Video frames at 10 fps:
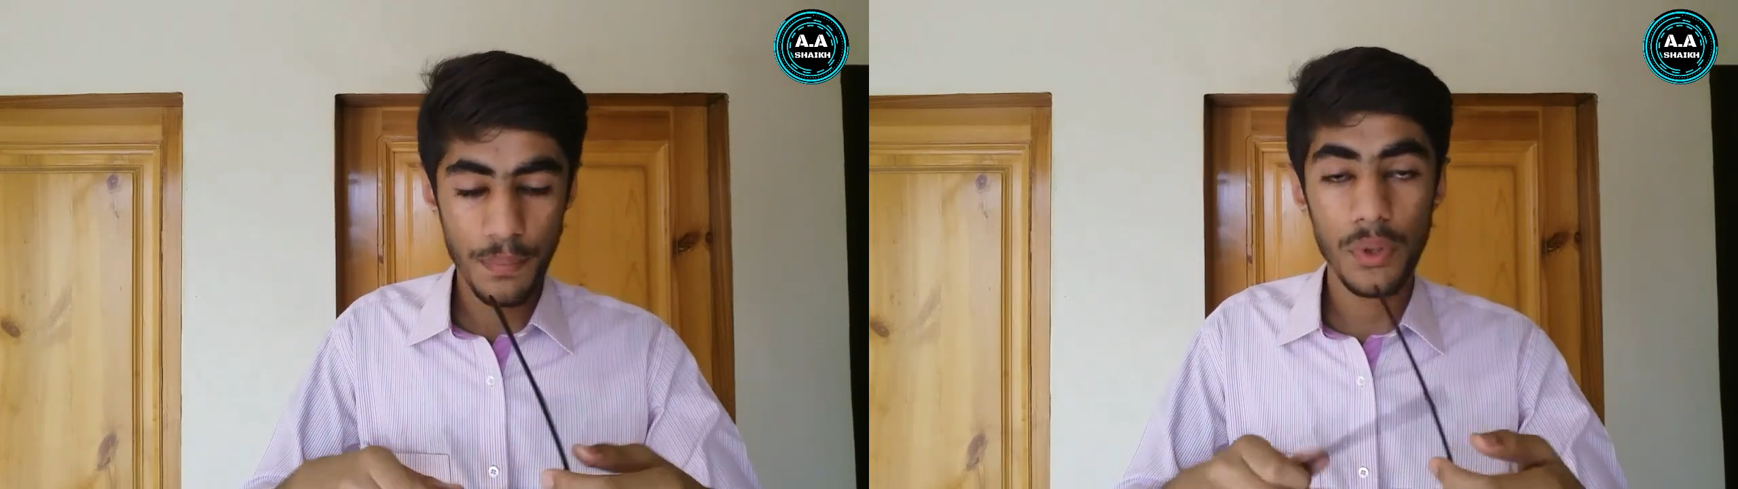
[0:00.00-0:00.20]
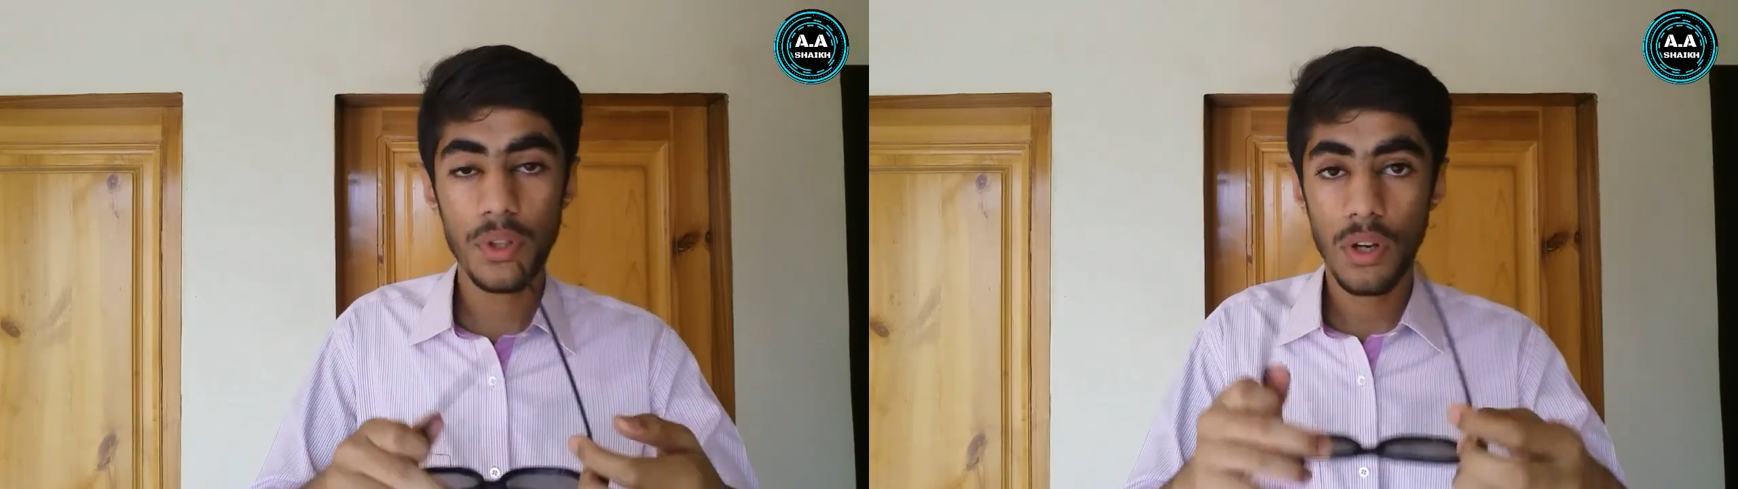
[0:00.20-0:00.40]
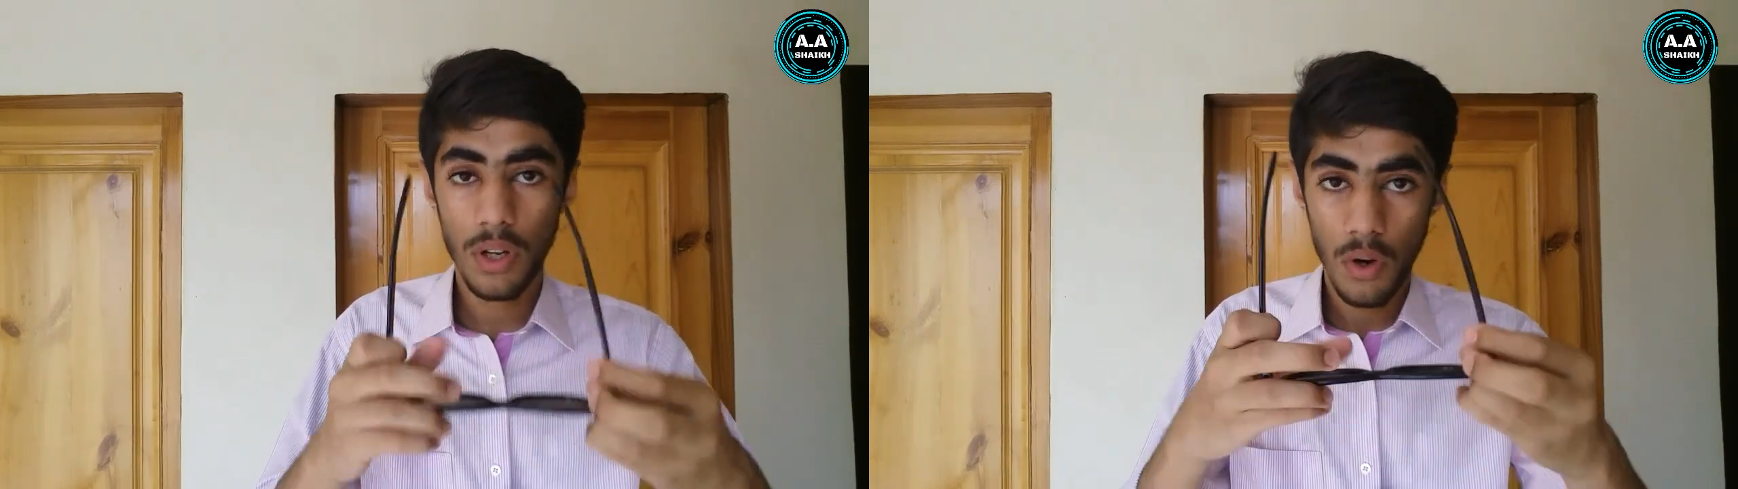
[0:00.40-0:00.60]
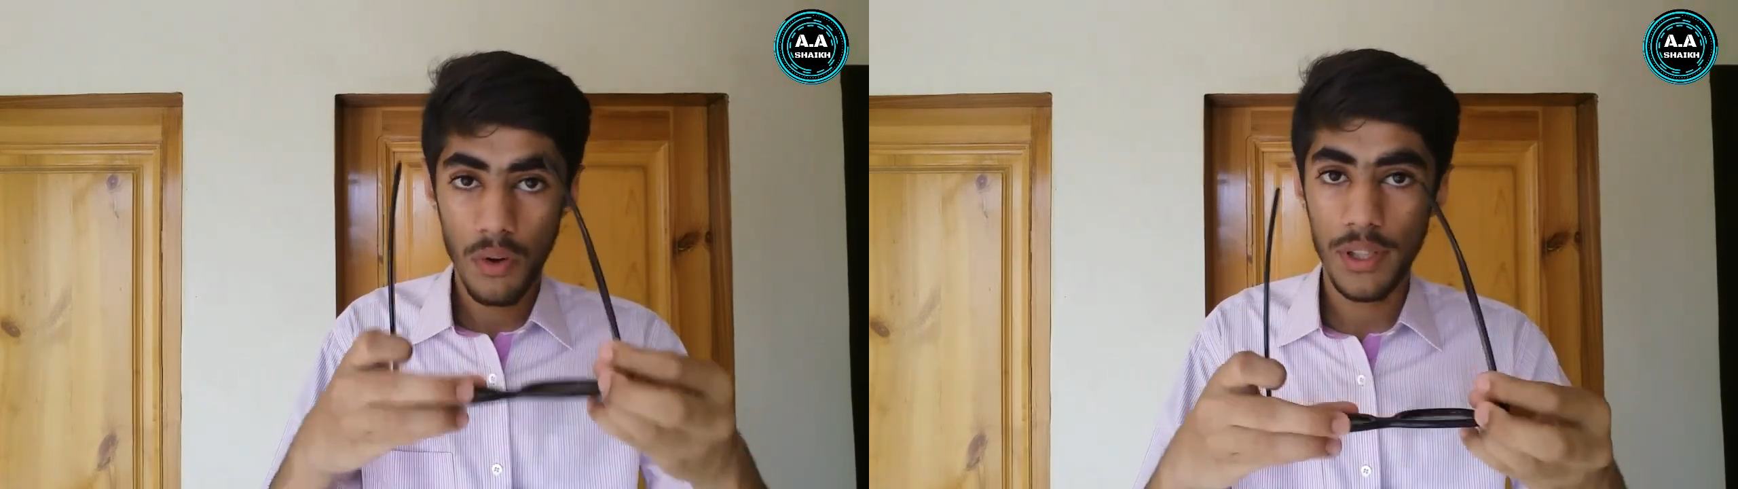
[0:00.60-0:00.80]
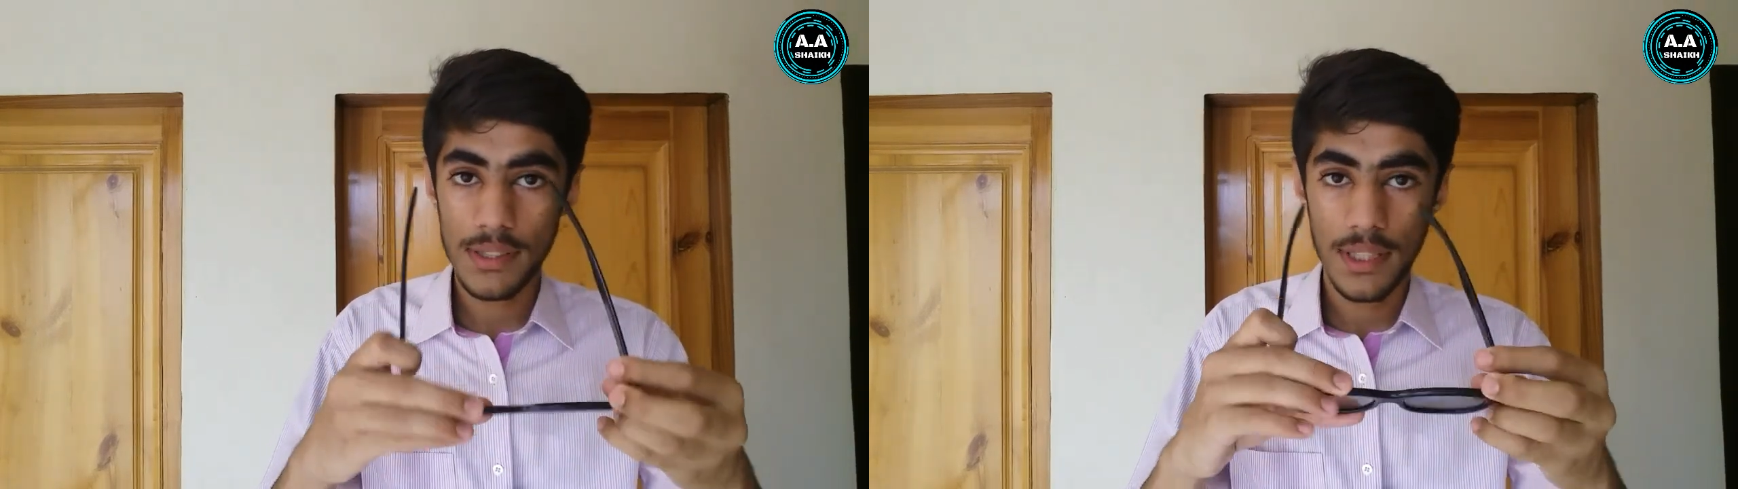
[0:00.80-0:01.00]
put
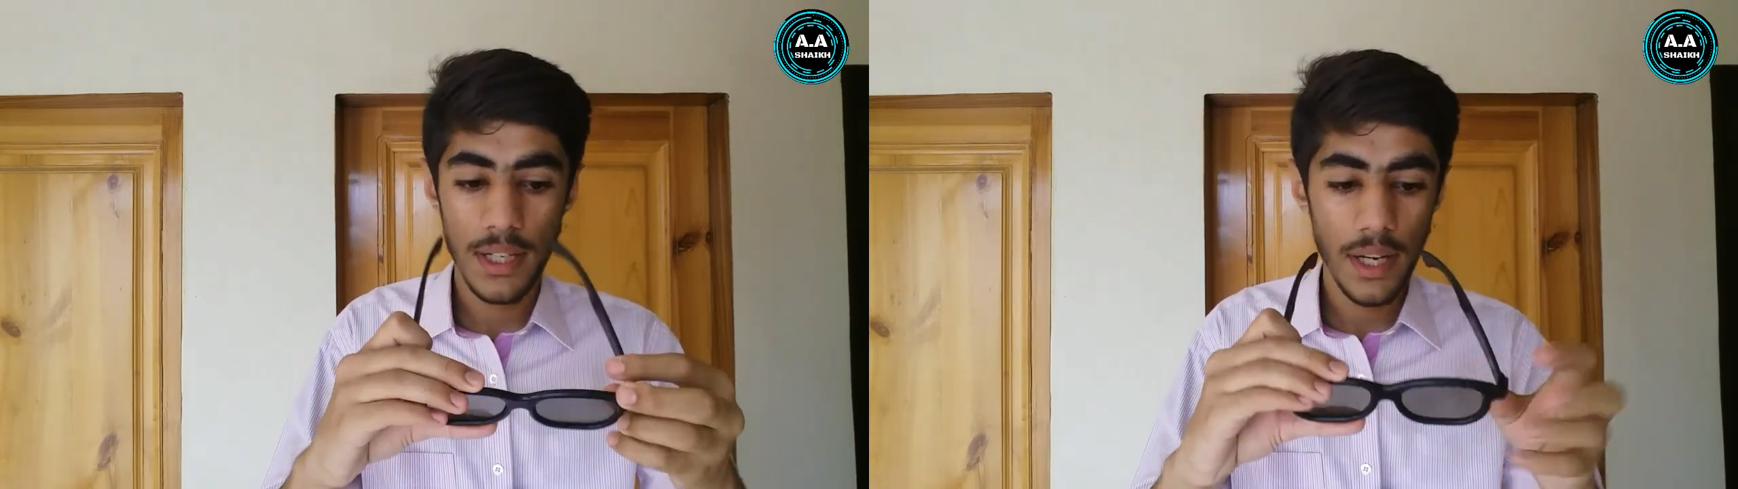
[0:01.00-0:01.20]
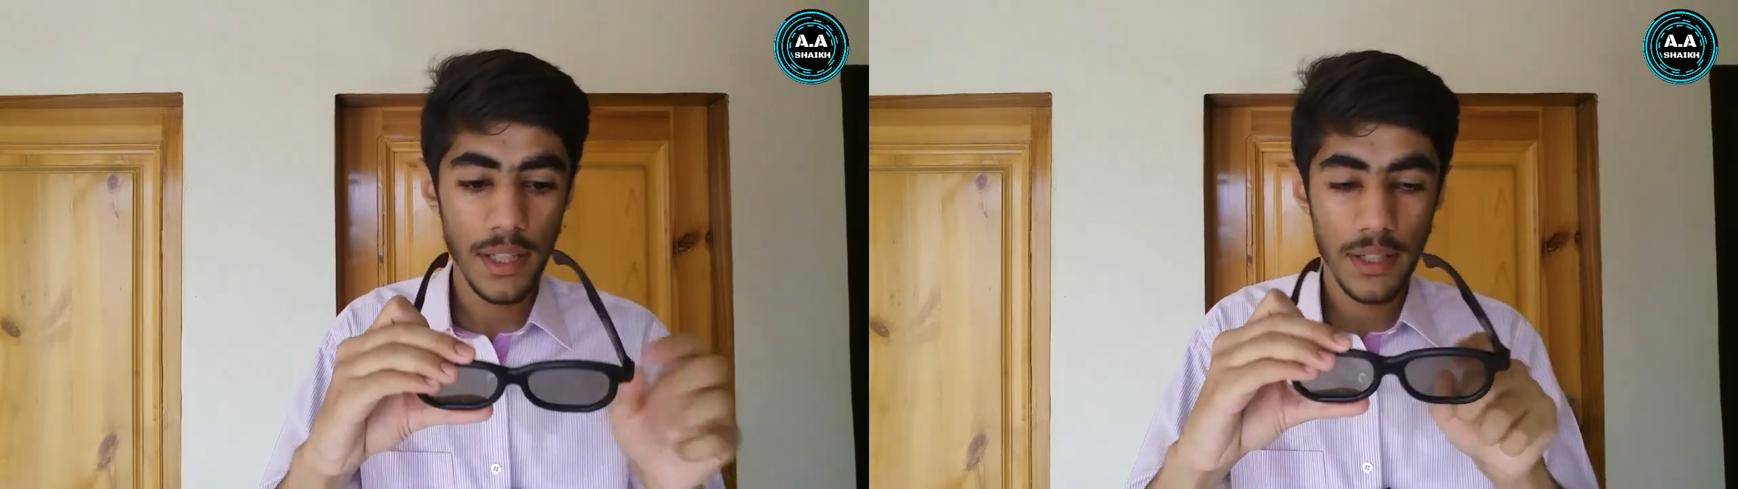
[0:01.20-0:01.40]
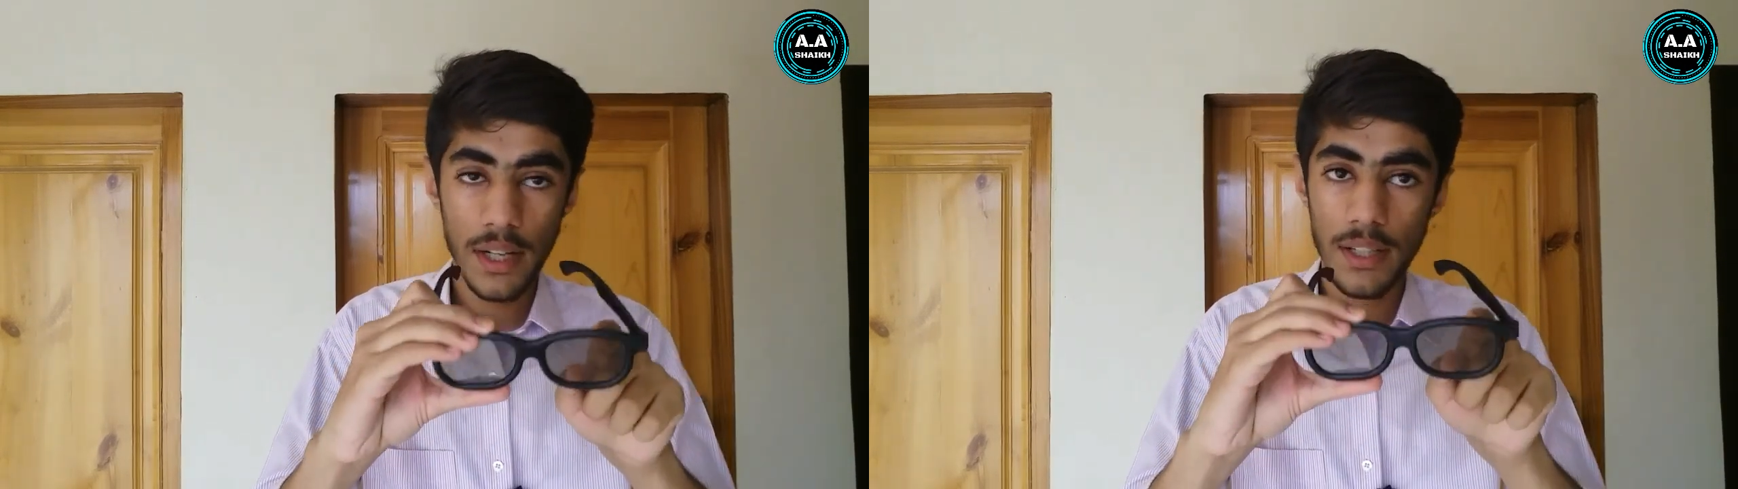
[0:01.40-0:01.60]
over this layer and